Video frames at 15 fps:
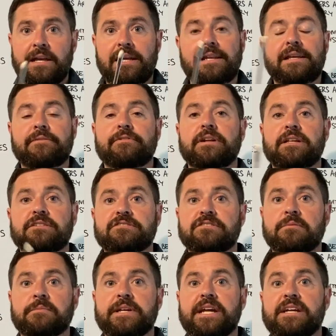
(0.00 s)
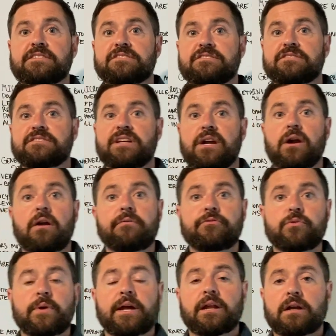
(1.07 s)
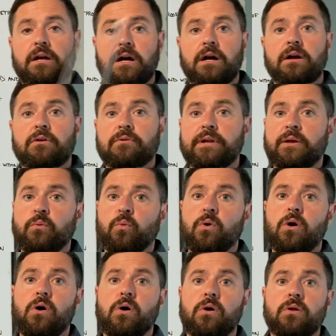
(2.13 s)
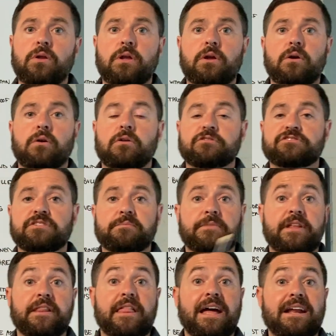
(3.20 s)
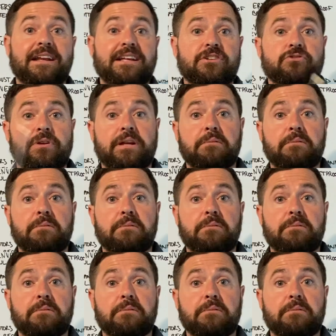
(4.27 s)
And even in some cases there, if you had a concrete wall or something of that nature,